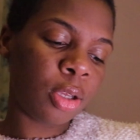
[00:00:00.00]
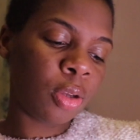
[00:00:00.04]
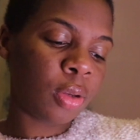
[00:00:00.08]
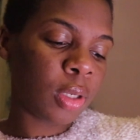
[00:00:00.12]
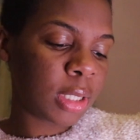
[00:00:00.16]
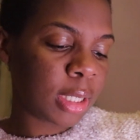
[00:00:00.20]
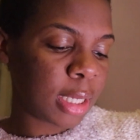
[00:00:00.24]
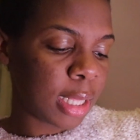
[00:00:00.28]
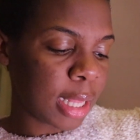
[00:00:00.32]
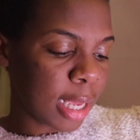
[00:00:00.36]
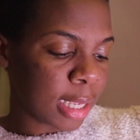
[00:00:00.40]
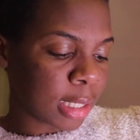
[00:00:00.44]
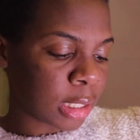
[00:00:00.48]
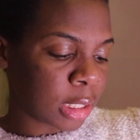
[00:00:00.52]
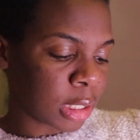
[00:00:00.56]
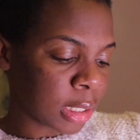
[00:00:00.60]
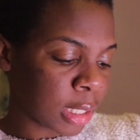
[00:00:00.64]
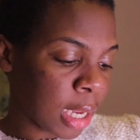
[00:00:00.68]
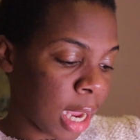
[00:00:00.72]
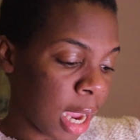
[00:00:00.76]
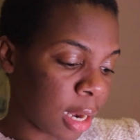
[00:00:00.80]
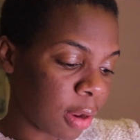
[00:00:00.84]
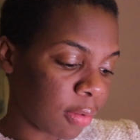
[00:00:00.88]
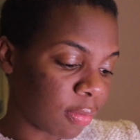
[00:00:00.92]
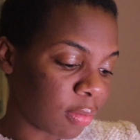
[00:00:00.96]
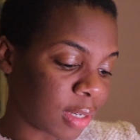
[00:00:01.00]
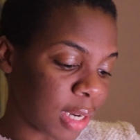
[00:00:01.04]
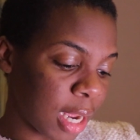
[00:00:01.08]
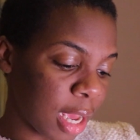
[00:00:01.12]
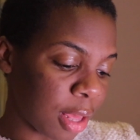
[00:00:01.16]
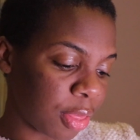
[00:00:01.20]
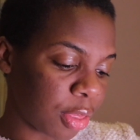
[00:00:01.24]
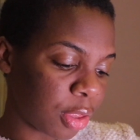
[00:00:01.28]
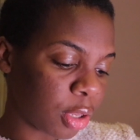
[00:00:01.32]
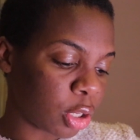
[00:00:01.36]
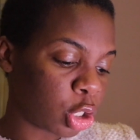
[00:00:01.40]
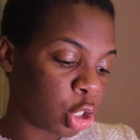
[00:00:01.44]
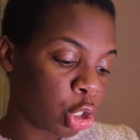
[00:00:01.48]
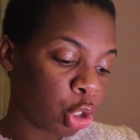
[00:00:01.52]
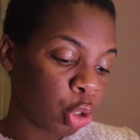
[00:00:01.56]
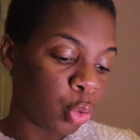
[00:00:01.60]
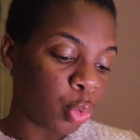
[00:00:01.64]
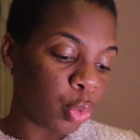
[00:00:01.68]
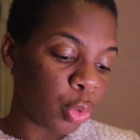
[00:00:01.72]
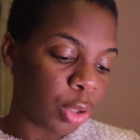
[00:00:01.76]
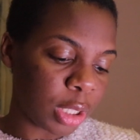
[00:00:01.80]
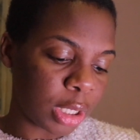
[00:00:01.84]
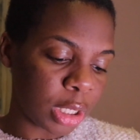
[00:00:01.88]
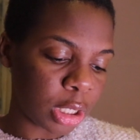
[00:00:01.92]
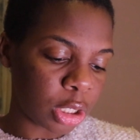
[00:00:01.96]
you see that it's just kind of death
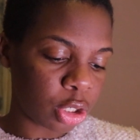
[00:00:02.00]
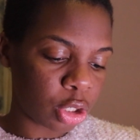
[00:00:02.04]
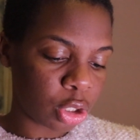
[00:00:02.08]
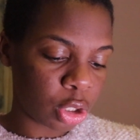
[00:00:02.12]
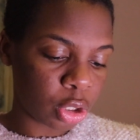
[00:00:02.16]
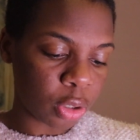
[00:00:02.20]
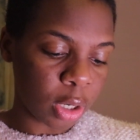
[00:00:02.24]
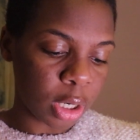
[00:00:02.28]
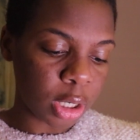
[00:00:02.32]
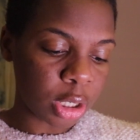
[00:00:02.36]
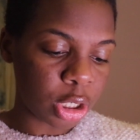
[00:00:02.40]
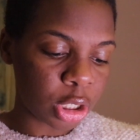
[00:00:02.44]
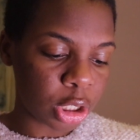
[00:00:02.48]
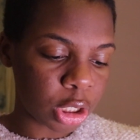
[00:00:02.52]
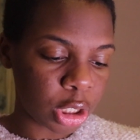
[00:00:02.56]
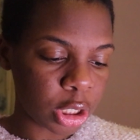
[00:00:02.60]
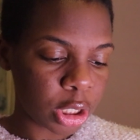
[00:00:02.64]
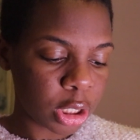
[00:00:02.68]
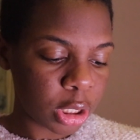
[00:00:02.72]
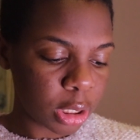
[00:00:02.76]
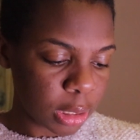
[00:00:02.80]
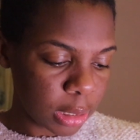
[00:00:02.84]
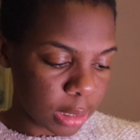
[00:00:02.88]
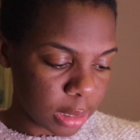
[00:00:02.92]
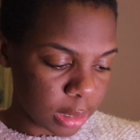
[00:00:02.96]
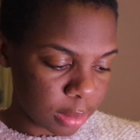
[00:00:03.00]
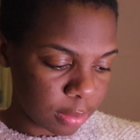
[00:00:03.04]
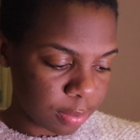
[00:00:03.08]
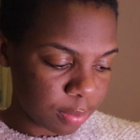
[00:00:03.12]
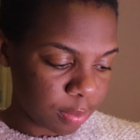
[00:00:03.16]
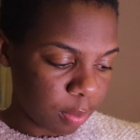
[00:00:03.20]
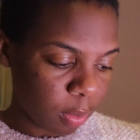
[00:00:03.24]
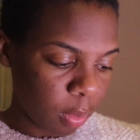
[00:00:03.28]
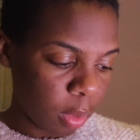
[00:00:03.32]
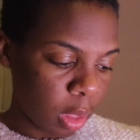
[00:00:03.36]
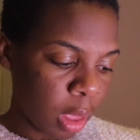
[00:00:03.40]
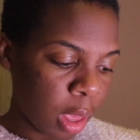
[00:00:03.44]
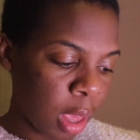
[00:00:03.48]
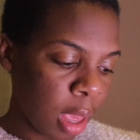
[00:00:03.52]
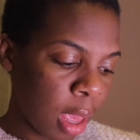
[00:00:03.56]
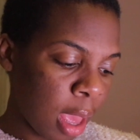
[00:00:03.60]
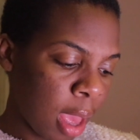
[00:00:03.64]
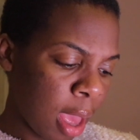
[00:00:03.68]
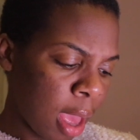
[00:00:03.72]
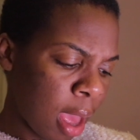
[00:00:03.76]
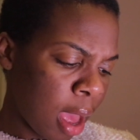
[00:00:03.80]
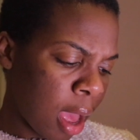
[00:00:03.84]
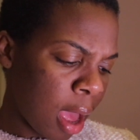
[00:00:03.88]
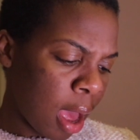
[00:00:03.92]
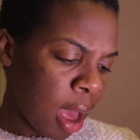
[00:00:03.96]
to these structures,
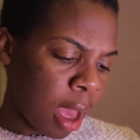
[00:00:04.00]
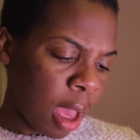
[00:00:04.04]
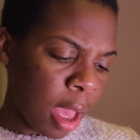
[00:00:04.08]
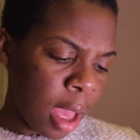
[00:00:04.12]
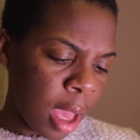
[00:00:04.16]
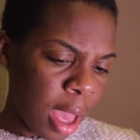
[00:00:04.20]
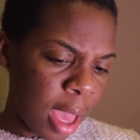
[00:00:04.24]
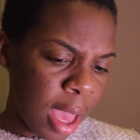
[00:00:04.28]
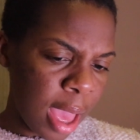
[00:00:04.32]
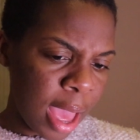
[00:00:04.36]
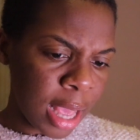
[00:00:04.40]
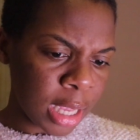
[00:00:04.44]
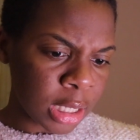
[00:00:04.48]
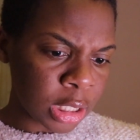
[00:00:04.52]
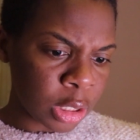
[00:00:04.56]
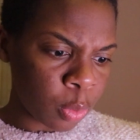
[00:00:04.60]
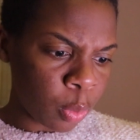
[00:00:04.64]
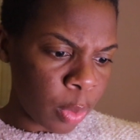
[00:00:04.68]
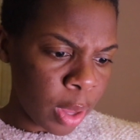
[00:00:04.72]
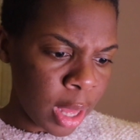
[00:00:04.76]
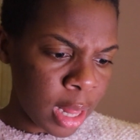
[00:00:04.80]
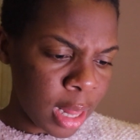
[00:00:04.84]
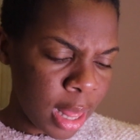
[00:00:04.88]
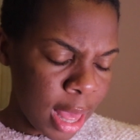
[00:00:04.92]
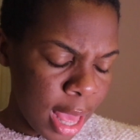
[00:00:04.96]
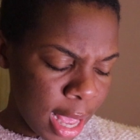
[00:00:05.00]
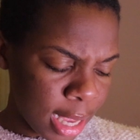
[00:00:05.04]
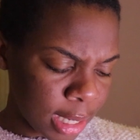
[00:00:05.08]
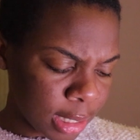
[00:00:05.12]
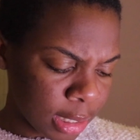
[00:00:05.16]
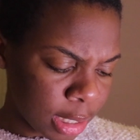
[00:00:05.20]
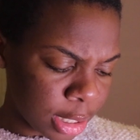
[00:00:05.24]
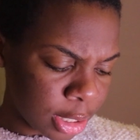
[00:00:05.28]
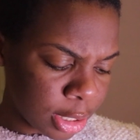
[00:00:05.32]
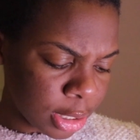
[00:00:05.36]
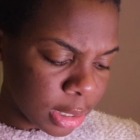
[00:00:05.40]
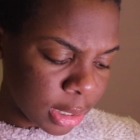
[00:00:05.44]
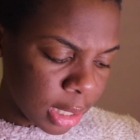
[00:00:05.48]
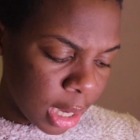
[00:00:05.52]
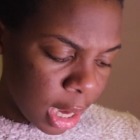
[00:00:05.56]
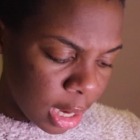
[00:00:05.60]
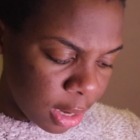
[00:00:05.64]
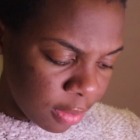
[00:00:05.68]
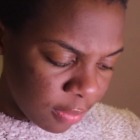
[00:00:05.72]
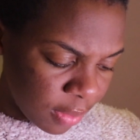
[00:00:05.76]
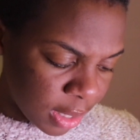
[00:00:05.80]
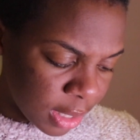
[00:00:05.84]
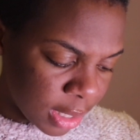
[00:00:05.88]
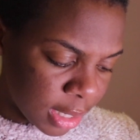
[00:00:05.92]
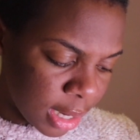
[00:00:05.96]
as well as there's kind
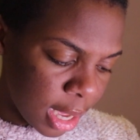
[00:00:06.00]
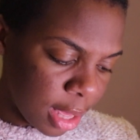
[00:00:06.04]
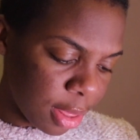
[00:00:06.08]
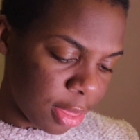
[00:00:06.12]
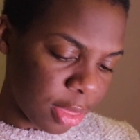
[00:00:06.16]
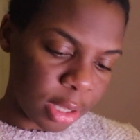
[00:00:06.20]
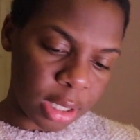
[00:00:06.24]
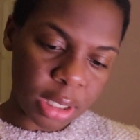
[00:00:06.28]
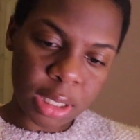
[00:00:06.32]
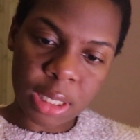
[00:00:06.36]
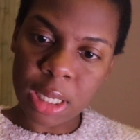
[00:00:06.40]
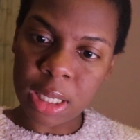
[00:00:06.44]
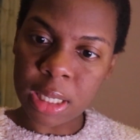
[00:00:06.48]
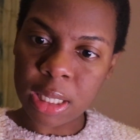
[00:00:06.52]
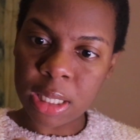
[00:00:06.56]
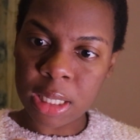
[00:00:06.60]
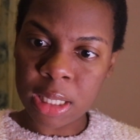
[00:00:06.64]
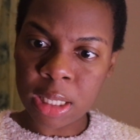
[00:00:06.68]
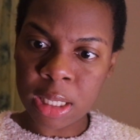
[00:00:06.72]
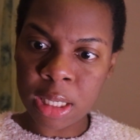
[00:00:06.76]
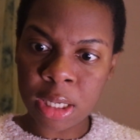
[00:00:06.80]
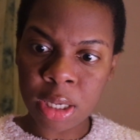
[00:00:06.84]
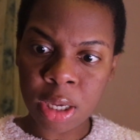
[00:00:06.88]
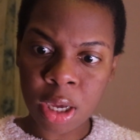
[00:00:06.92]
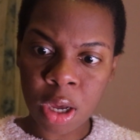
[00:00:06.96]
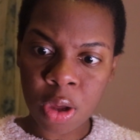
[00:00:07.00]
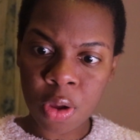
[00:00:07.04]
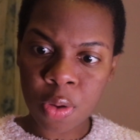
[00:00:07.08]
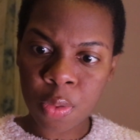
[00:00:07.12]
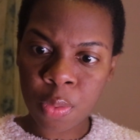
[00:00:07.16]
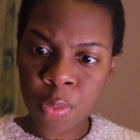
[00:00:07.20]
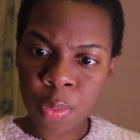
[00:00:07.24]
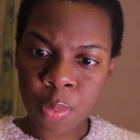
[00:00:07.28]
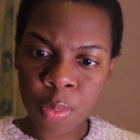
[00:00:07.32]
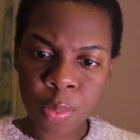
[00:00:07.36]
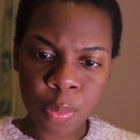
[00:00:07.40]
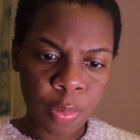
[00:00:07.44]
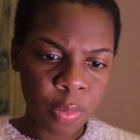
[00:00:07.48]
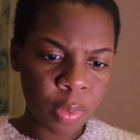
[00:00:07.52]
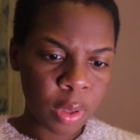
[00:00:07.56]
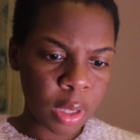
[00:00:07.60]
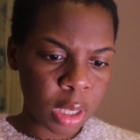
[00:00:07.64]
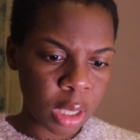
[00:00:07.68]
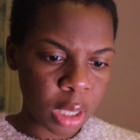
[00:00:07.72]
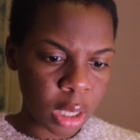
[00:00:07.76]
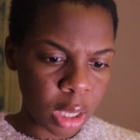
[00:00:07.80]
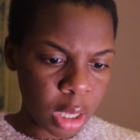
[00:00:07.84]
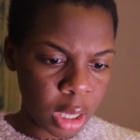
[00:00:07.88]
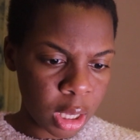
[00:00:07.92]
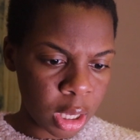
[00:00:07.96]
of a death to ego
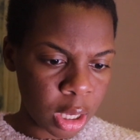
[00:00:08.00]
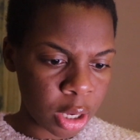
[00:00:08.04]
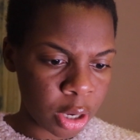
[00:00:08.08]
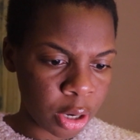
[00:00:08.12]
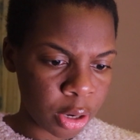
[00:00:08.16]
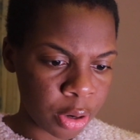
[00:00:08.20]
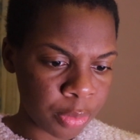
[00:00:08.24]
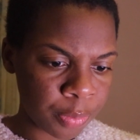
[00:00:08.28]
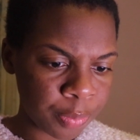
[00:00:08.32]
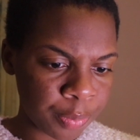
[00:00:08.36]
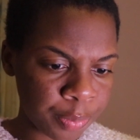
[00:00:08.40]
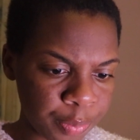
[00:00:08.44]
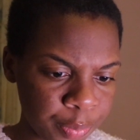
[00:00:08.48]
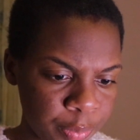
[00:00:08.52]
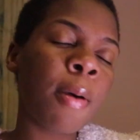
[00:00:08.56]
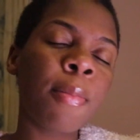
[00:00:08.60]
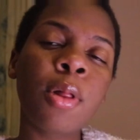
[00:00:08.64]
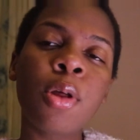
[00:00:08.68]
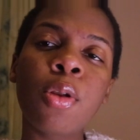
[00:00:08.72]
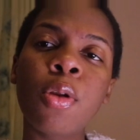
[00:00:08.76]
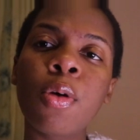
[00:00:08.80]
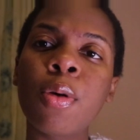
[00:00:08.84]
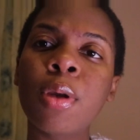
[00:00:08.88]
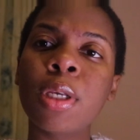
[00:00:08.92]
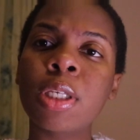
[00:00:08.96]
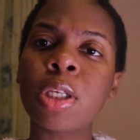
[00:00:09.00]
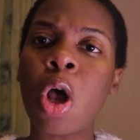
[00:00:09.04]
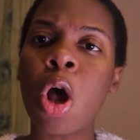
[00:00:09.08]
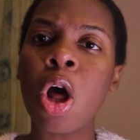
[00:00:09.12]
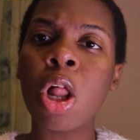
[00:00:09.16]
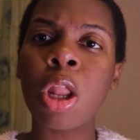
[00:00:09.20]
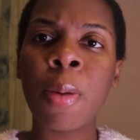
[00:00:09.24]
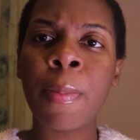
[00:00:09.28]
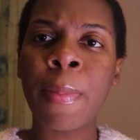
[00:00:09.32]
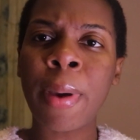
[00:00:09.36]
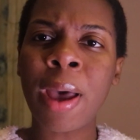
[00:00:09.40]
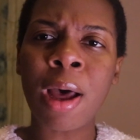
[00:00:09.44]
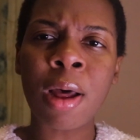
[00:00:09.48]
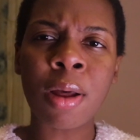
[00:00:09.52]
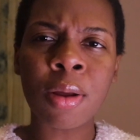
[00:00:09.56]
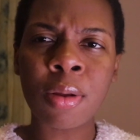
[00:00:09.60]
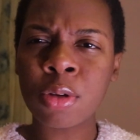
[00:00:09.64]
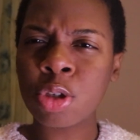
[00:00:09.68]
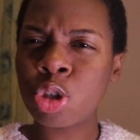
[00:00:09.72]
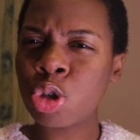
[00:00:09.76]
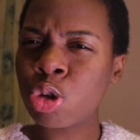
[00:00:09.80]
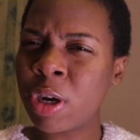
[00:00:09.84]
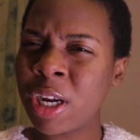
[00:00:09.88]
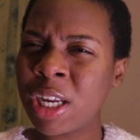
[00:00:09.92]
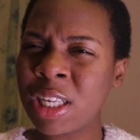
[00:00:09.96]
here. Pluto is all
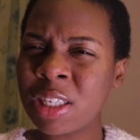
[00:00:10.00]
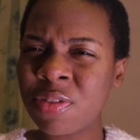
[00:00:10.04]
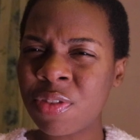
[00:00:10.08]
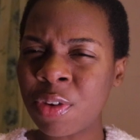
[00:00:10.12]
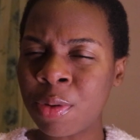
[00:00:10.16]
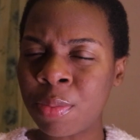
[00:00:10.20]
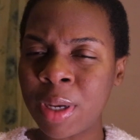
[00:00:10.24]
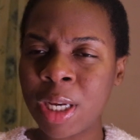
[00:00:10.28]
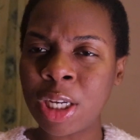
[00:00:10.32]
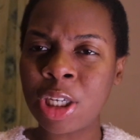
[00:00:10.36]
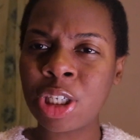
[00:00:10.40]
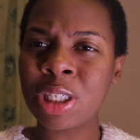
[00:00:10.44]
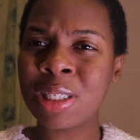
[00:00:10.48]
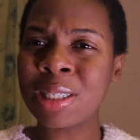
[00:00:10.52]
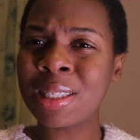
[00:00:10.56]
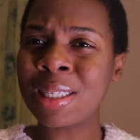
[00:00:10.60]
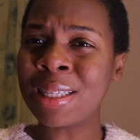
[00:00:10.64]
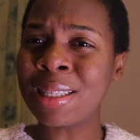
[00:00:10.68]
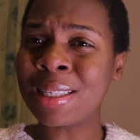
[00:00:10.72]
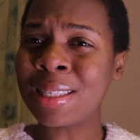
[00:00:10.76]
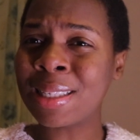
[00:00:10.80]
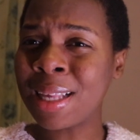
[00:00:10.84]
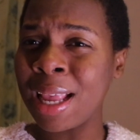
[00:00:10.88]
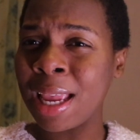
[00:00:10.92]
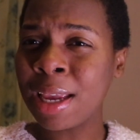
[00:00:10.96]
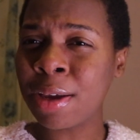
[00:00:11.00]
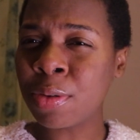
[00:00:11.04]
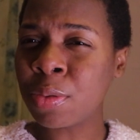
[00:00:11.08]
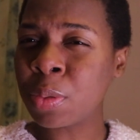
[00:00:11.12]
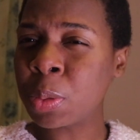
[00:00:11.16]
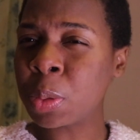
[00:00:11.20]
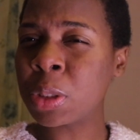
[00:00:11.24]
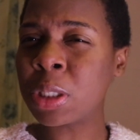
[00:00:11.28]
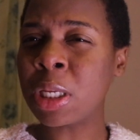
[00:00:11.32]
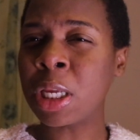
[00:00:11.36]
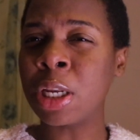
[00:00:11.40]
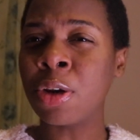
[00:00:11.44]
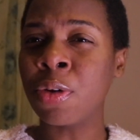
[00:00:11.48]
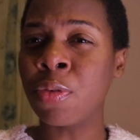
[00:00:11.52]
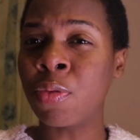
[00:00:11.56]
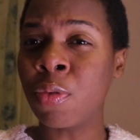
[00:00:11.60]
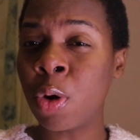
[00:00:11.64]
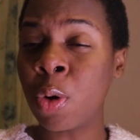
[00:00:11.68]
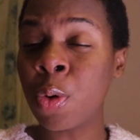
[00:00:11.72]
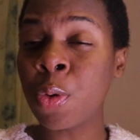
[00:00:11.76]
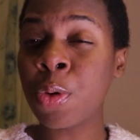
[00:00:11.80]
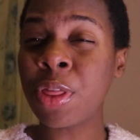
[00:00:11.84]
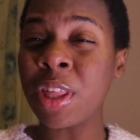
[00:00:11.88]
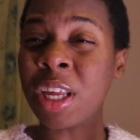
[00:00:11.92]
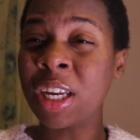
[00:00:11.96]
about transformations and cycles and
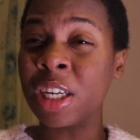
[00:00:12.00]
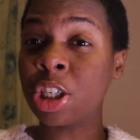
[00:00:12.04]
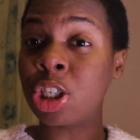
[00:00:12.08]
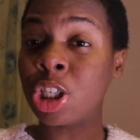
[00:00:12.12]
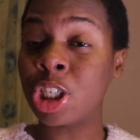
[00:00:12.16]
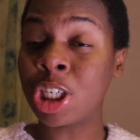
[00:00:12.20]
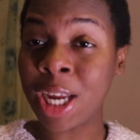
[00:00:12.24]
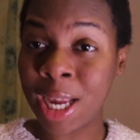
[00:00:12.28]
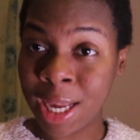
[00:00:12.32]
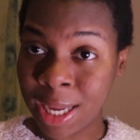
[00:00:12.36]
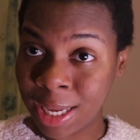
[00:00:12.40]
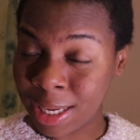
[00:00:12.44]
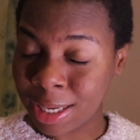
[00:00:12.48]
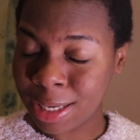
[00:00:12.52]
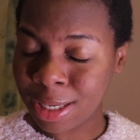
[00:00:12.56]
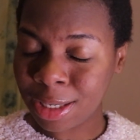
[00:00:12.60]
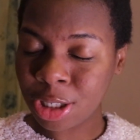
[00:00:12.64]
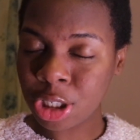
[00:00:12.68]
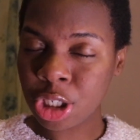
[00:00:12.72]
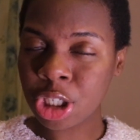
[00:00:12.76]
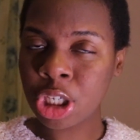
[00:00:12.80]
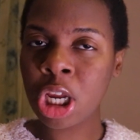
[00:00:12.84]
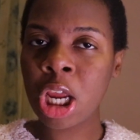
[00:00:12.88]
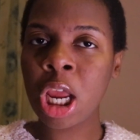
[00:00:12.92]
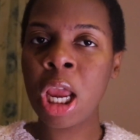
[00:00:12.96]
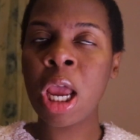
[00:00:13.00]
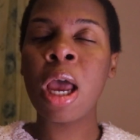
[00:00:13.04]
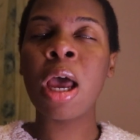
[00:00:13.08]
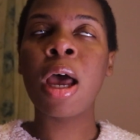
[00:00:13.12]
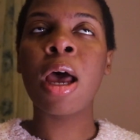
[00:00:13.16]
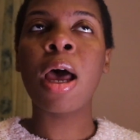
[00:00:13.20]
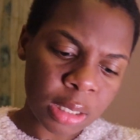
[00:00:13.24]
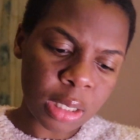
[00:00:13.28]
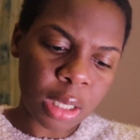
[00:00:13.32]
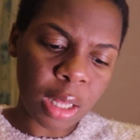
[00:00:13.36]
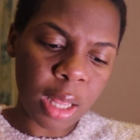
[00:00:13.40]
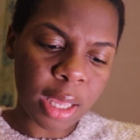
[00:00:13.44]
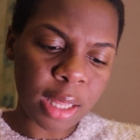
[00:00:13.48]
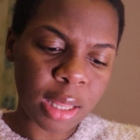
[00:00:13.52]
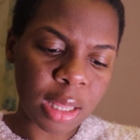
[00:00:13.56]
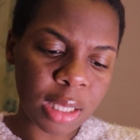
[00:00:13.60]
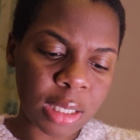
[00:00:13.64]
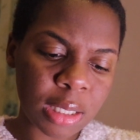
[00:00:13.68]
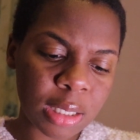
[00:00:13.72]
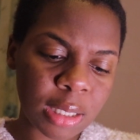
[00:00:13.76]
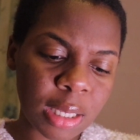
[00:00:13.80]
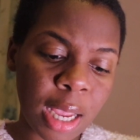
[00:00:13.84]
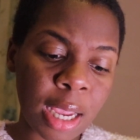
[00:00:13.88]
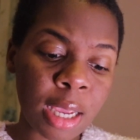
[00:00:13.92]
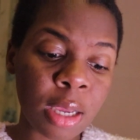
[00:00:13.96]
growth and change. So like
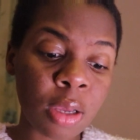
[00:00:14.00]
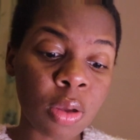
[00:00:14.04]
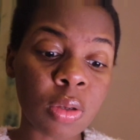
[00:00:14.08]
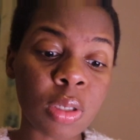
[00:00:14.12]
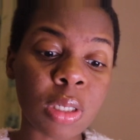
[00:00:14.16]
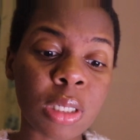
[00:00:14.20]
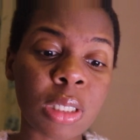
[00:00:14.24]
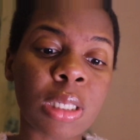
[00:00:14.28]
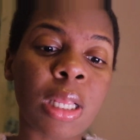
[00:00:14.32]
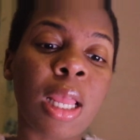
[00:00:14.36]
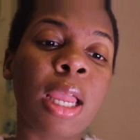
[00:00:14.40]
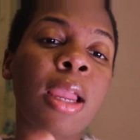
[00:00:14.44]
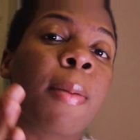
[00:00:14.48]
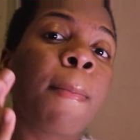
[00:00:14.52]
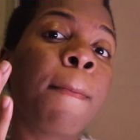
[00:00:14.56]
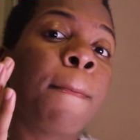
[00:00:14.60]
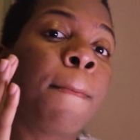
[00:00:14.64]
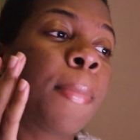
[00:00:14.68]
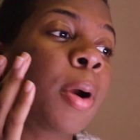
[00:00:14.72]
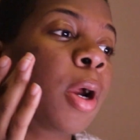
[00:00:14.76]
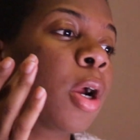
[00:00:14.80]
these cycles, it's like